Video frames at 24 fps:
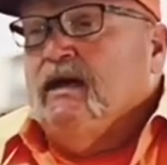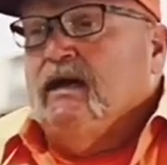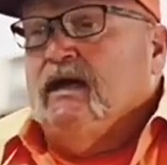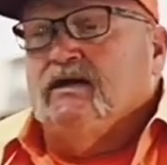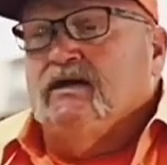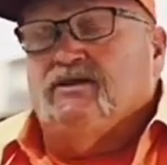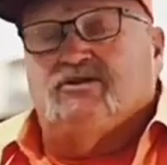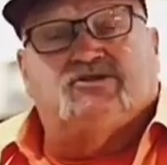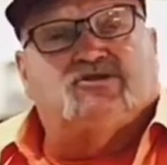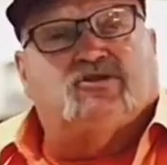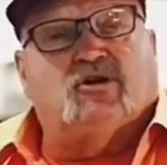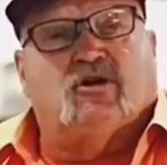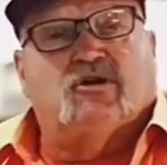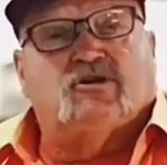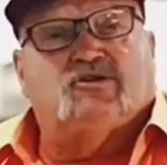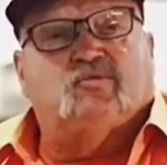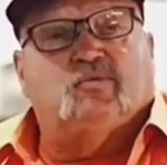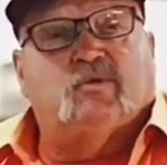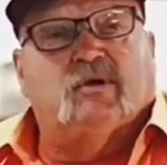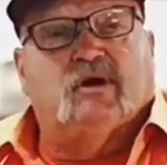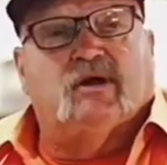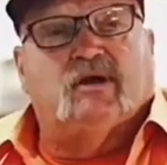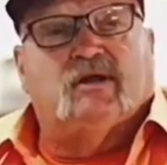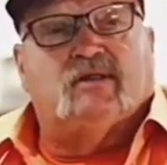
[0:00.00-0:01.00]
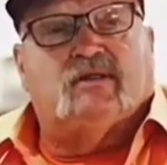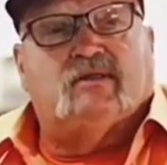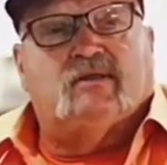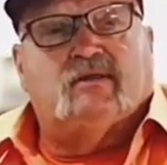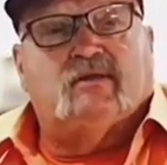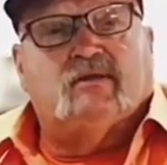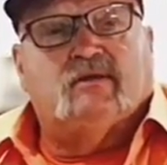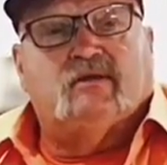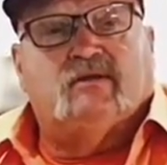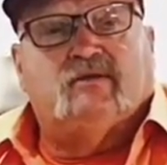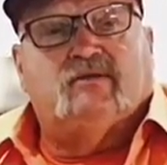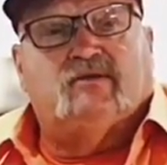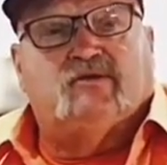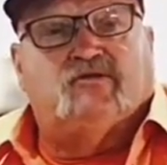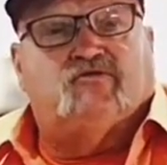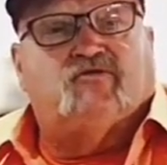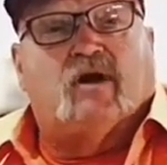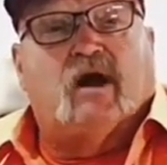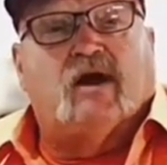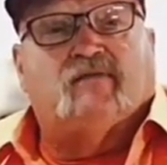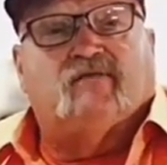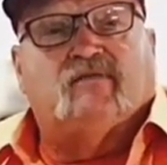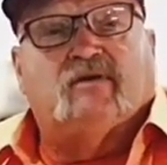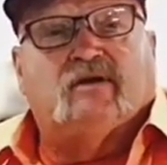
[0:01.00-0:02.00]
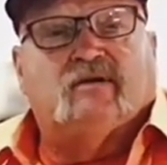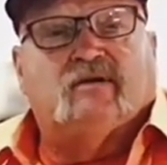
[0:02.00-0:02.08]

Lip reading: It starts with the driver